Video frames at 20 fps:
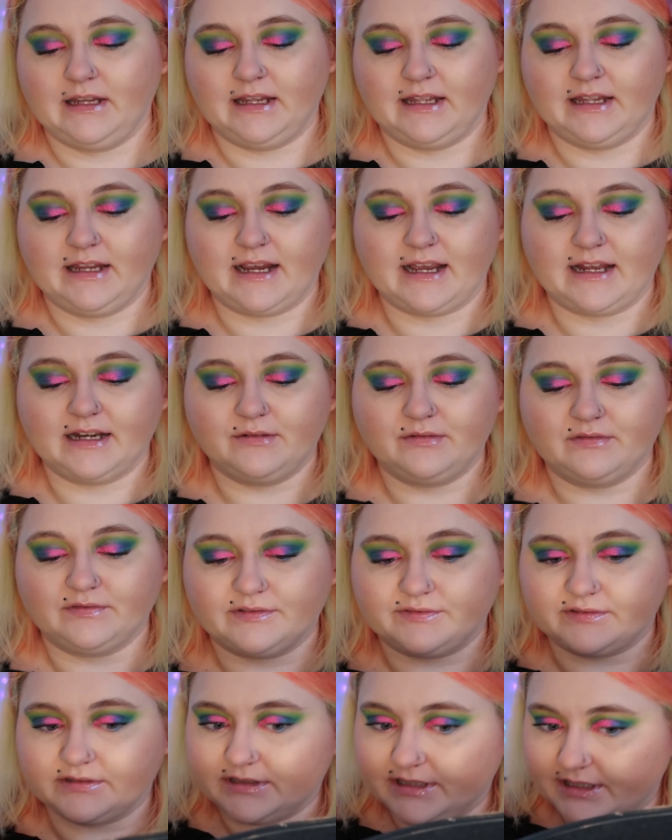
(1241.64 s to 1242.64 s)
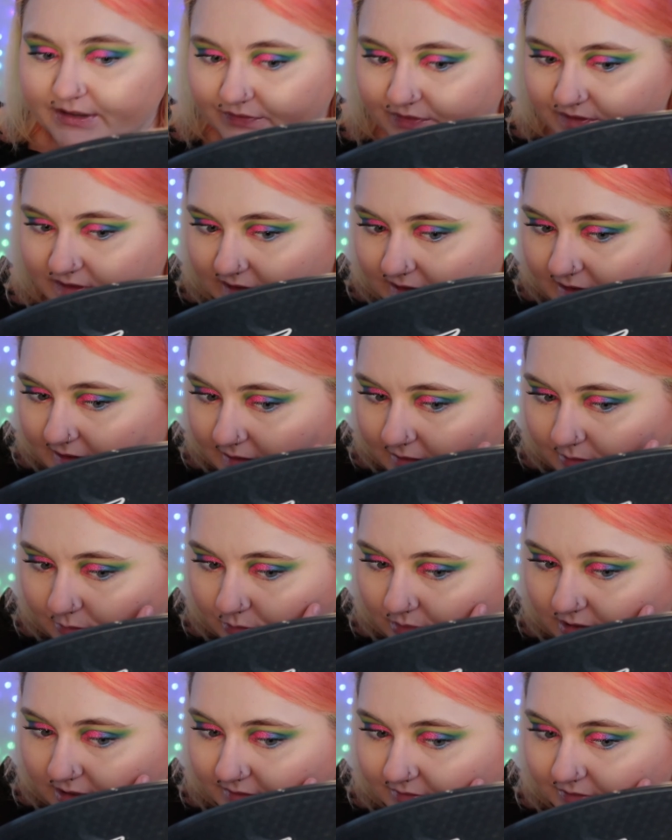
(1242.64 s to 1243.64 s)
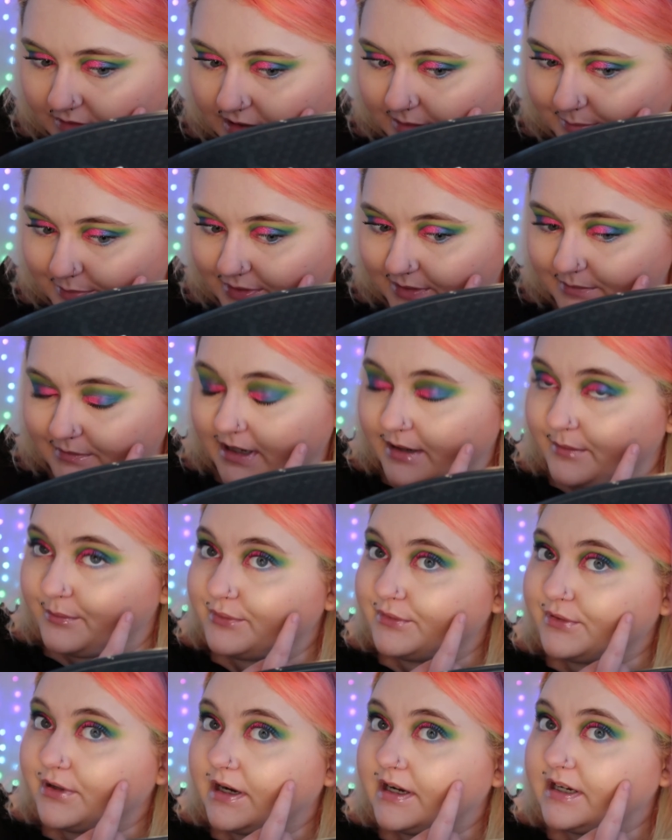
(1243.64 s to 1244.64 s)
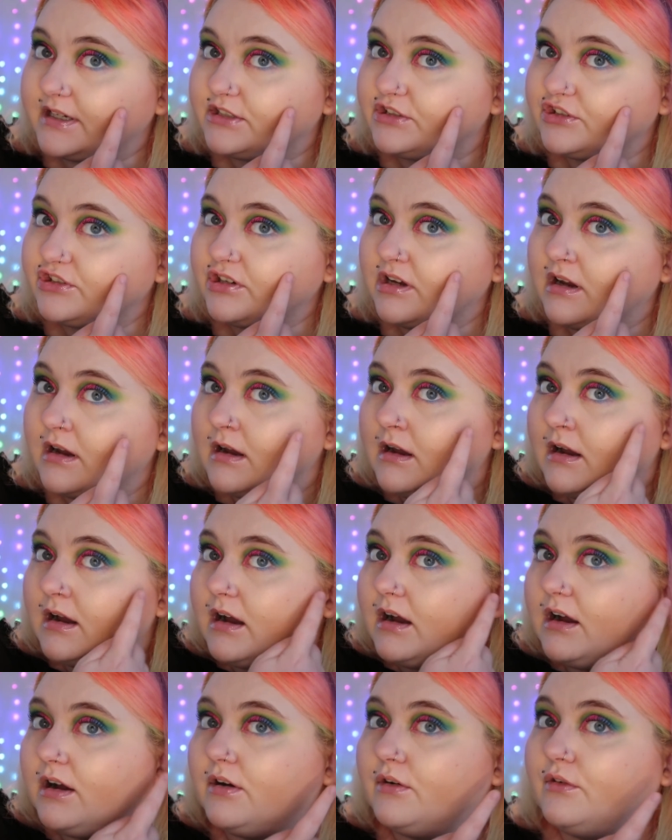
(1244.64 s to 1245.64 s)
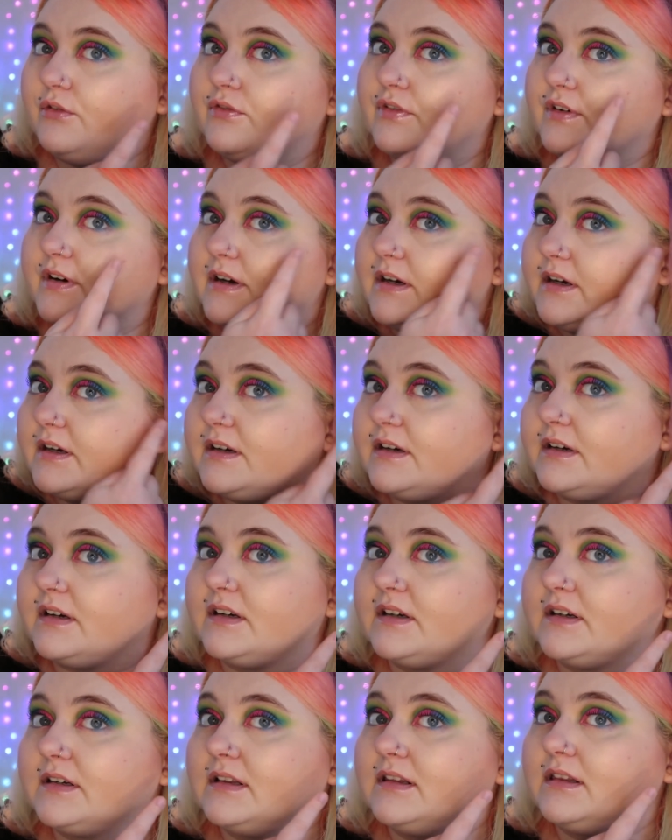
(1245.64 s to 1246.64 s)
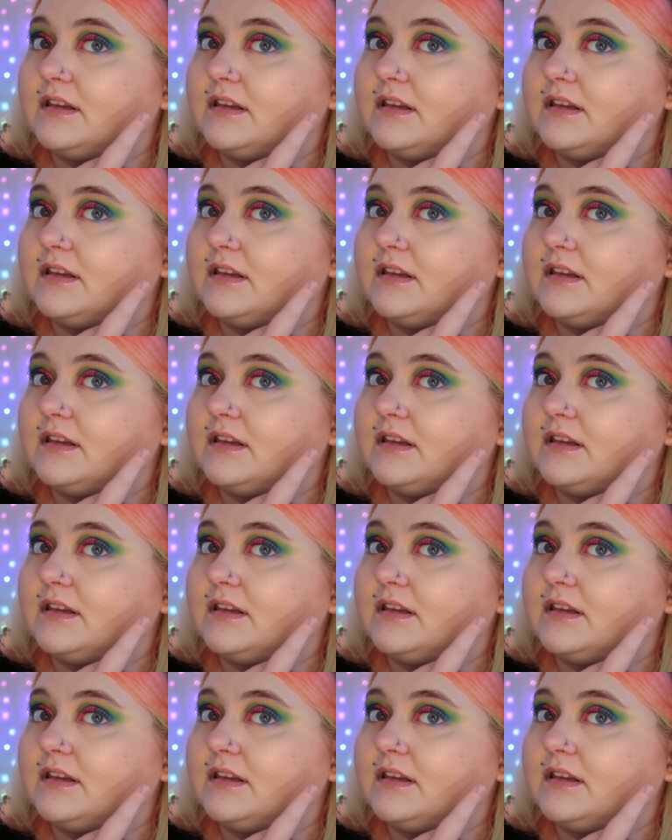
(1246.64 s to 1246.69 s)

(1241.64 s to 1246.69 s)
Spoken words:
It kind of lifted whenever I put my brush over